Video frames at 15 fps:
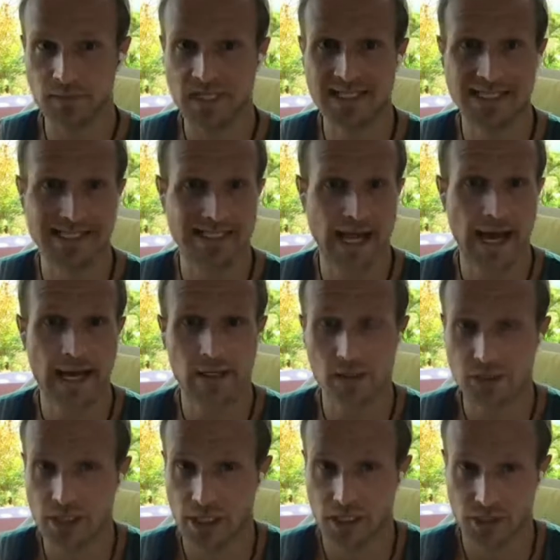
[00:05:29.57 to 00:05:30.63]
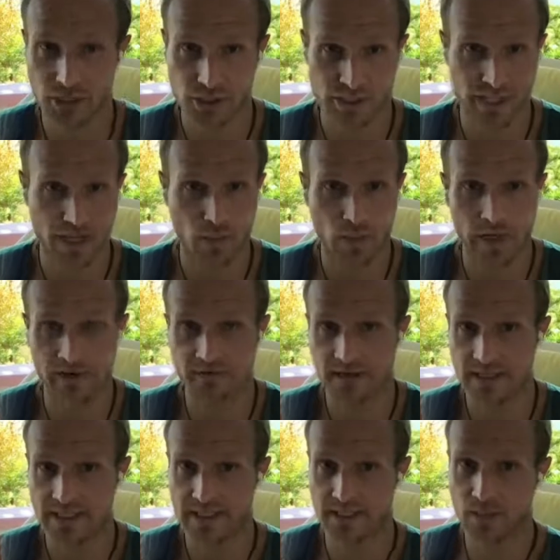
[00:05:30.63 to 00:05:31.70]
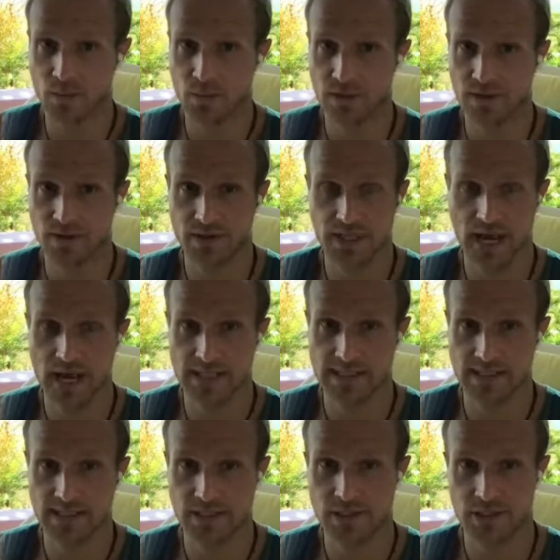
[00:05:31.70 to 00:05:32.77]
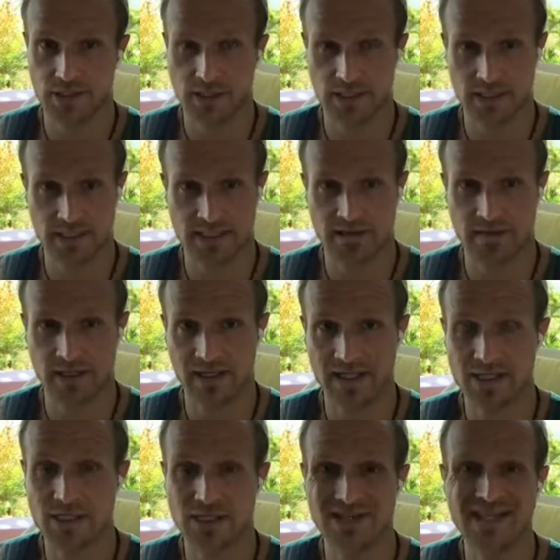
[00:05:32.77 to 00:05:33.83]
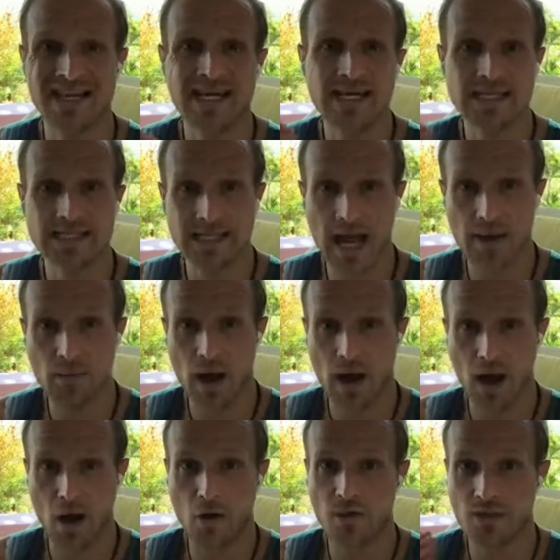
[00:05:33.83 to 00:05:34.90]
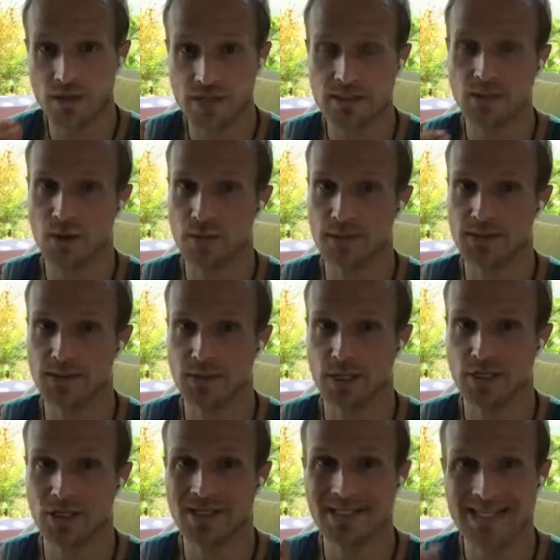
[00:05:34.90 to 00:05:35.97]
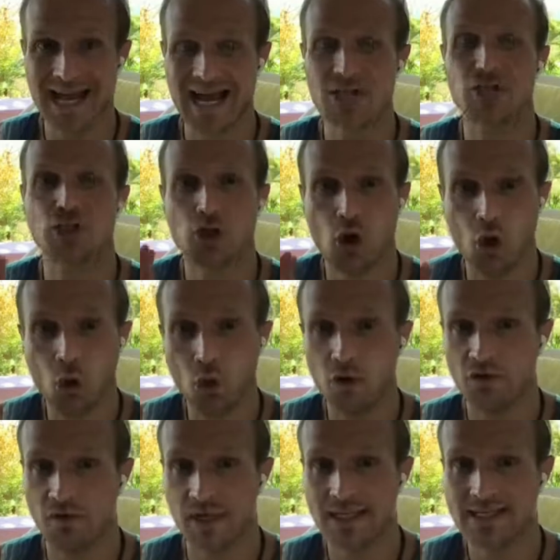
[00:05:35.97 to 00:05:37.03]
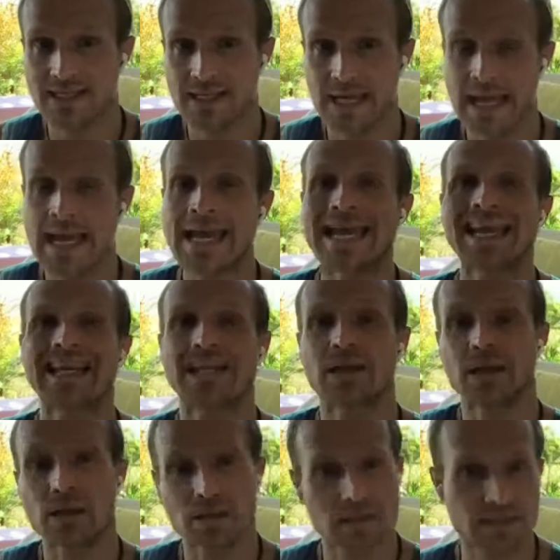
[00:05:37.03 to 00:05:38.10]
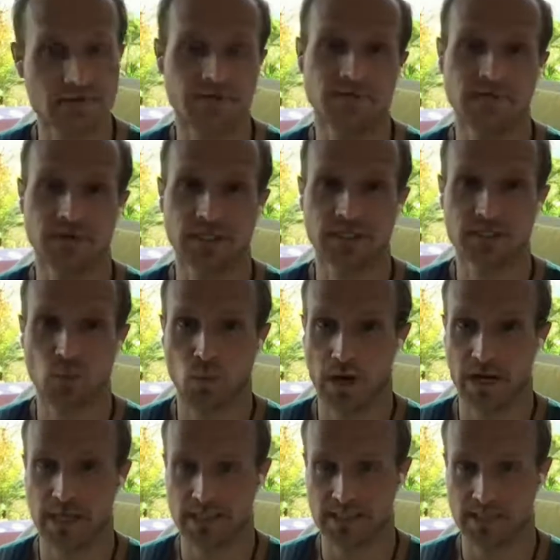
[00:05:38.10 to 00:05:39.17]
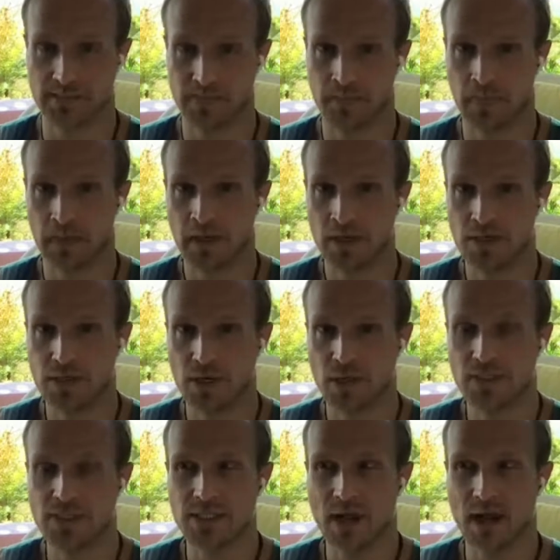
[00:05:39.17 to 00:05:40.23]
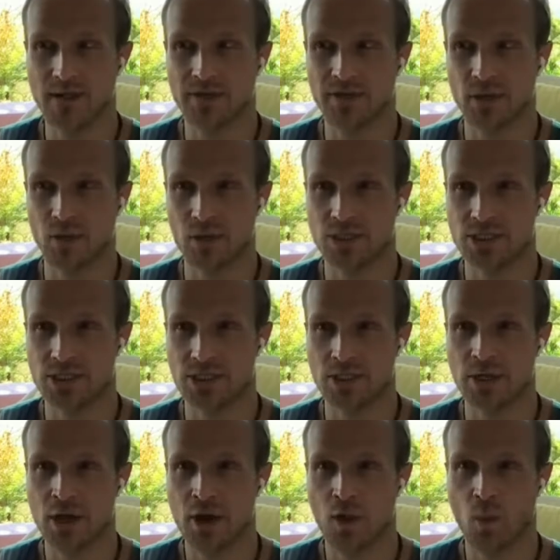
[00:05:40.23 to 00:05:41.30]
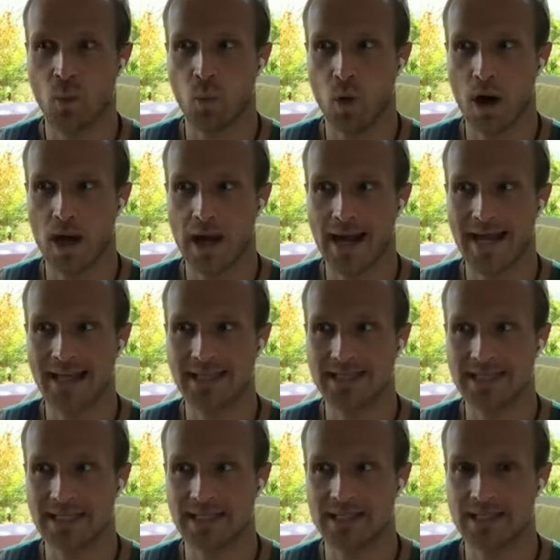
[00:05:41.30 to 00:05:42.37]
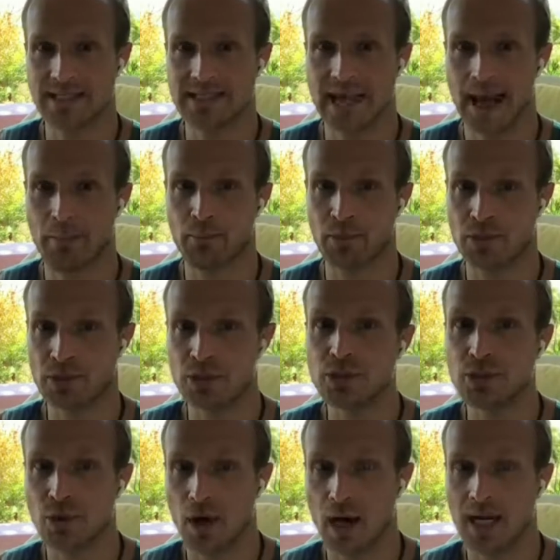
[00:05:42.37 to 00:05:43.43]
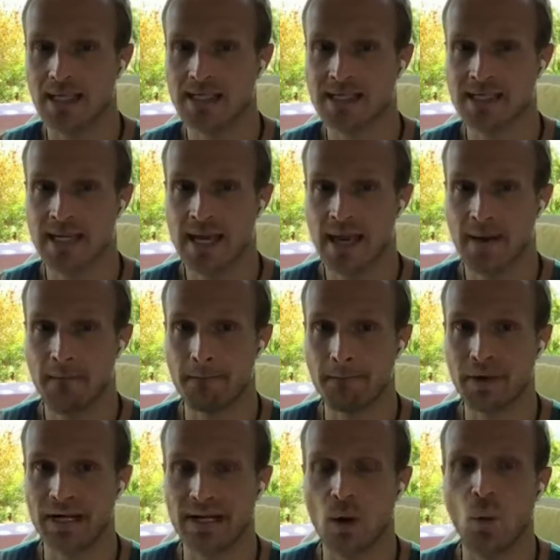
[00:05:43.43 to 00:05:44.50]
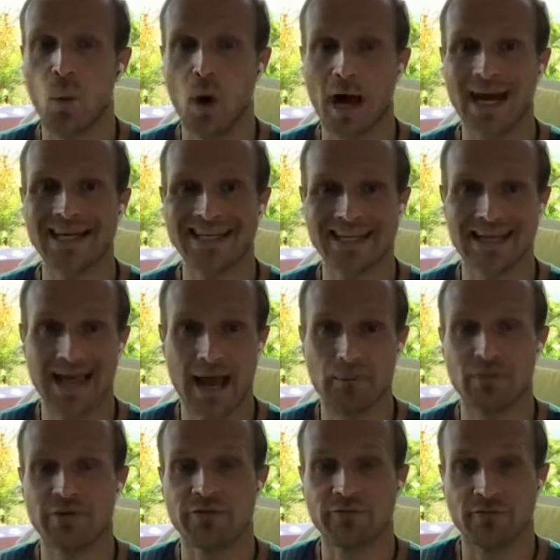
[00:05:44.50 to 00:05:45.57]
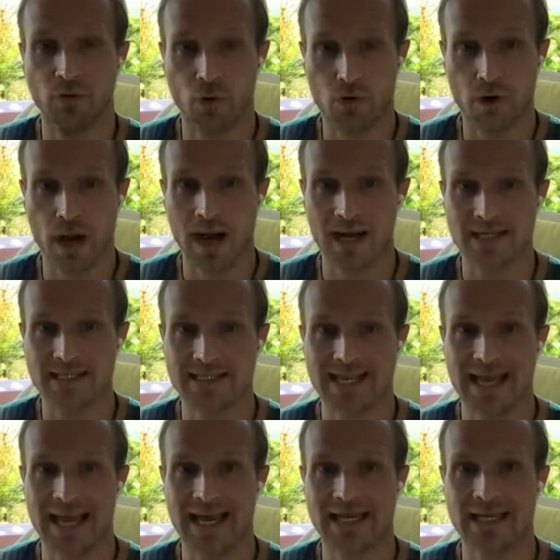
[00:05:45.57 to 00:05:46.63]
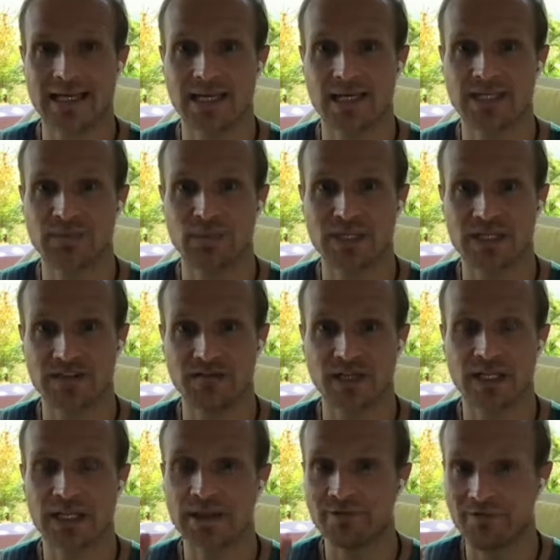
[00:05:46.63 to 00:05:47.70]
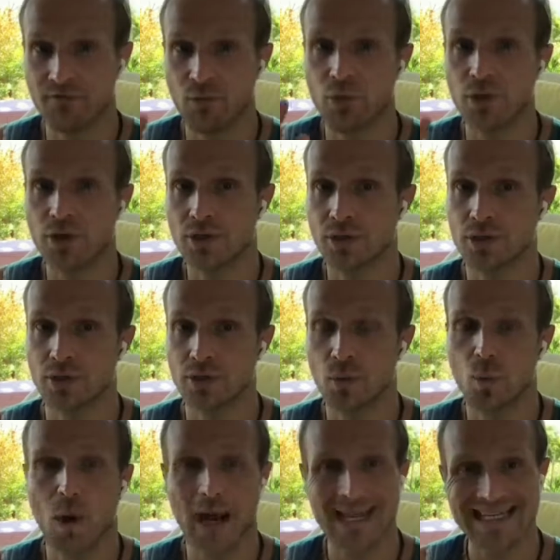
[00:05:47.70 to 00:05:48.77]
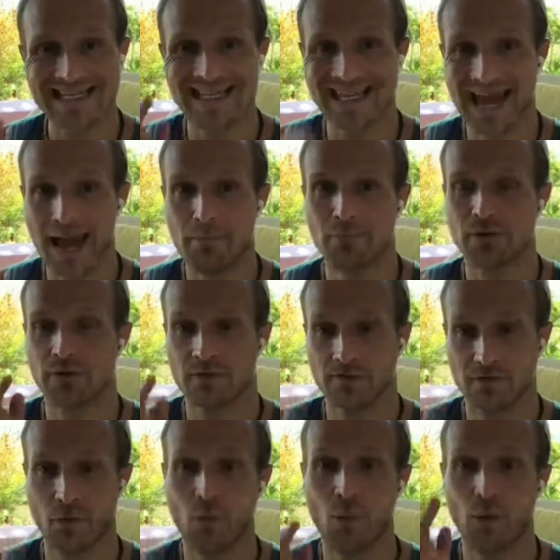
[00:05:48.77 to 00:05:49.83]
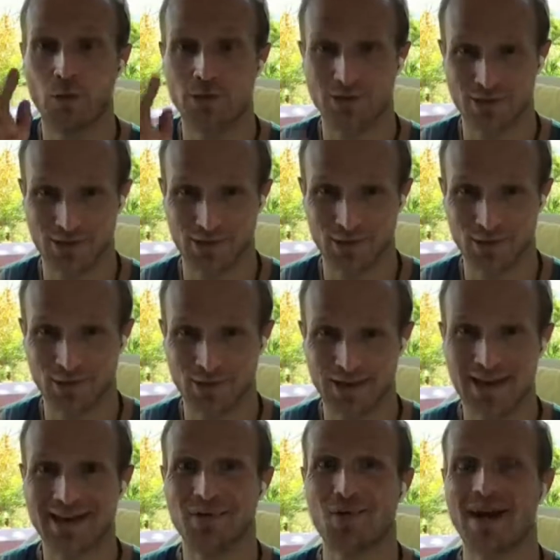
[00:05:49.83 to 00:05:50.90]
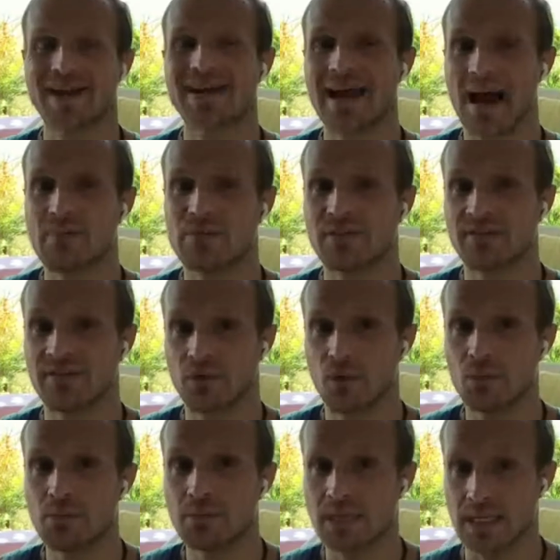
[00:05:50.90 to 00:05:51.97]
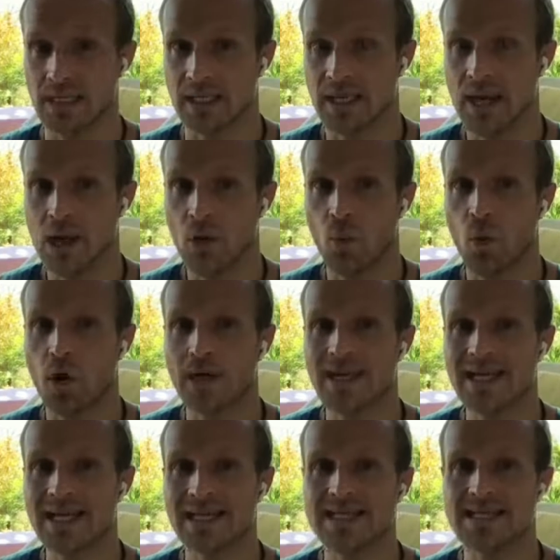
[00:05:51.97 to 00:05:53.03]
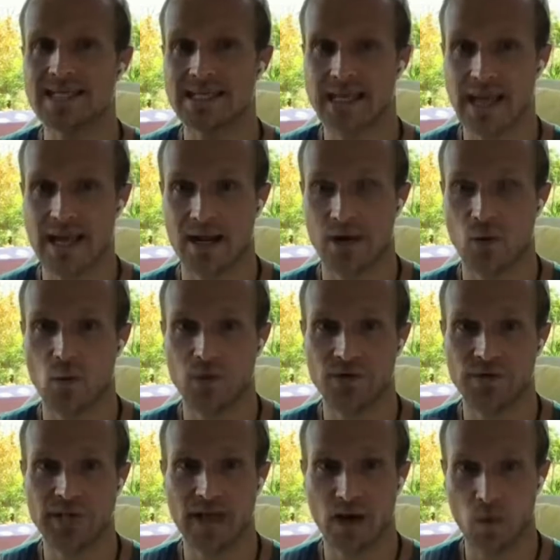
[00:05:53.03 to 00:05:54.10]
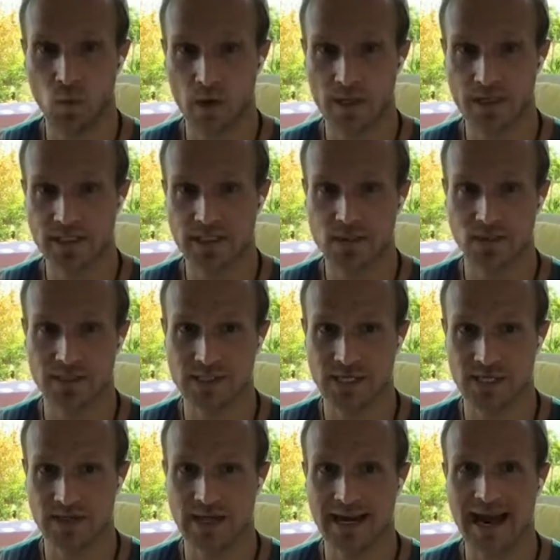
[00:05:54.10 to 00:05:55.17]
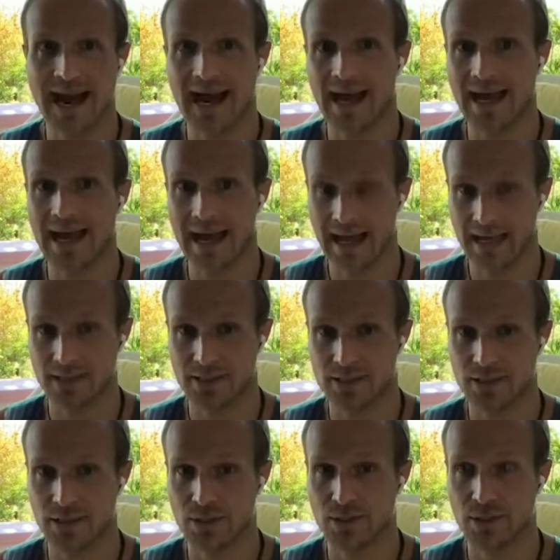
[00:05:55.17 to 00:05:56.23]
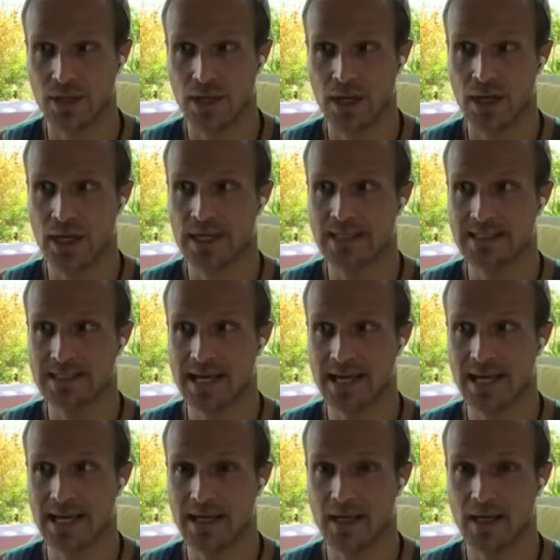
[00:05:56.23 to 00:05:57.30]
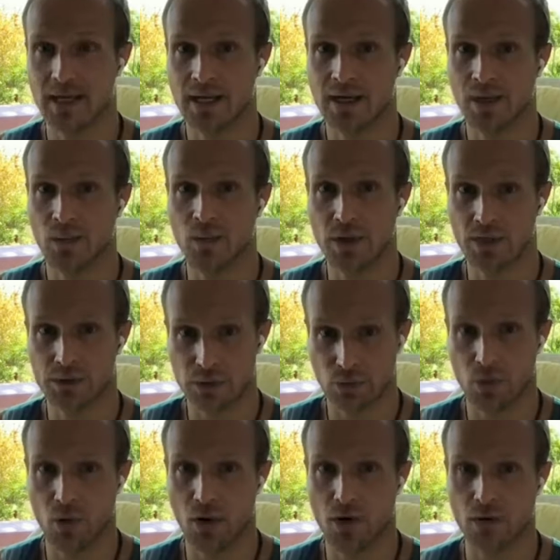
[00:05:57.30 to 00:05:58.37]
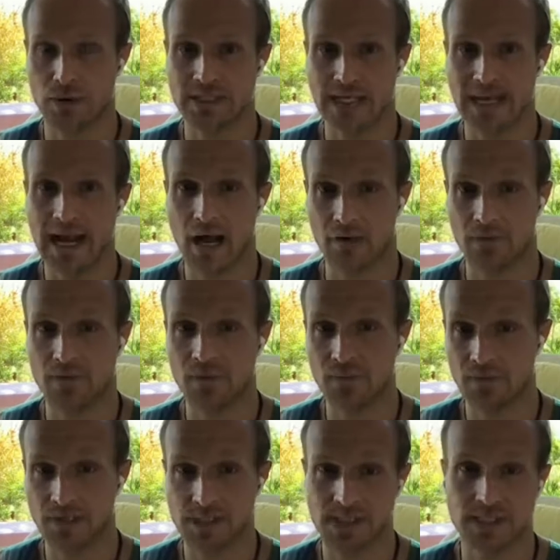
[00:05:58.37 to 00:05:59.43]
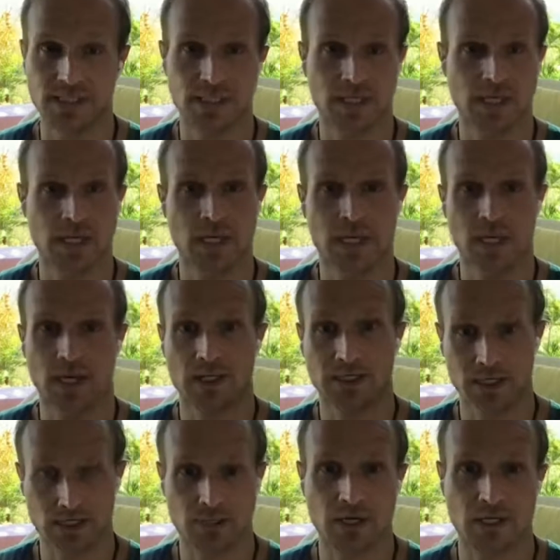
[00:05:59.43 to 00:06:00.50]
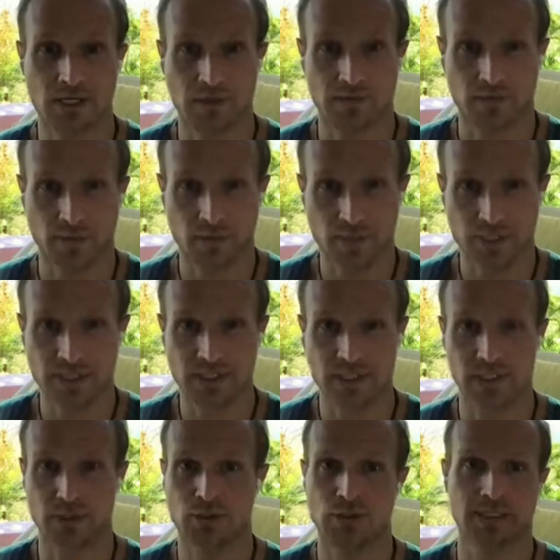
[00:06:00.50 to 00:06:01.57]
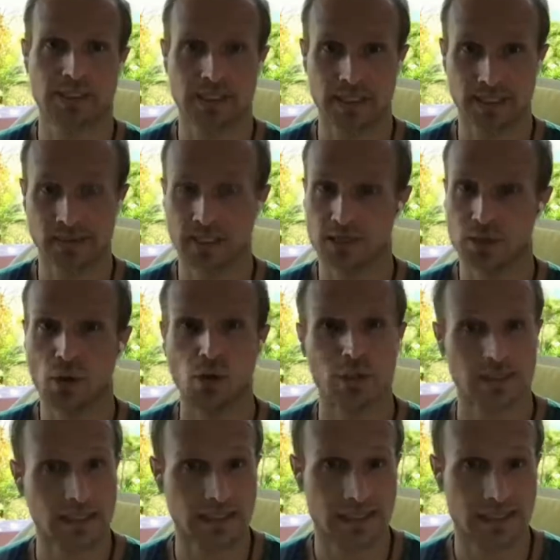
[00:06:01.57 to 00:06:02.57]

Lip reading: societal challenges that we are facing with isolation and stuff like this. So somehow this global situation touched all of us in different ways. So it's not the question, why did this happen to us, but why did it happen for us, and specifically for you? Why did it happen for you? Why did it happen for me? What is there? What the awareness was there that I had to withdraw or take out from this situation, from this interesting, let's call it a